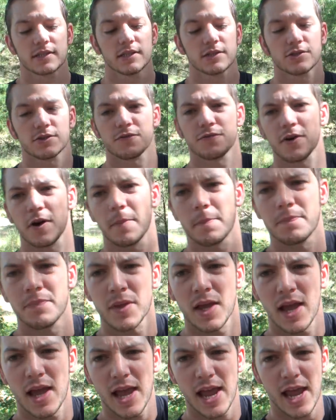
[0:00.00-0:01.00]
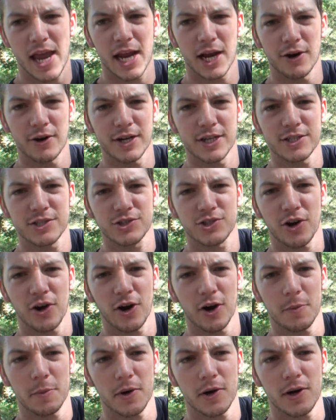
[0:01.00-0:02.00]
These are from Ares
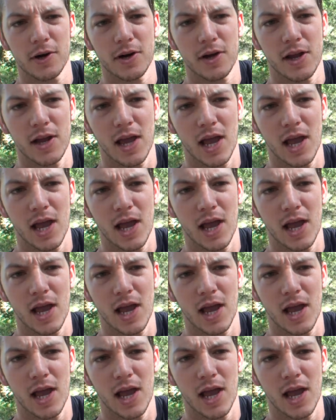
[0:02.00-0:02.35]
Armor,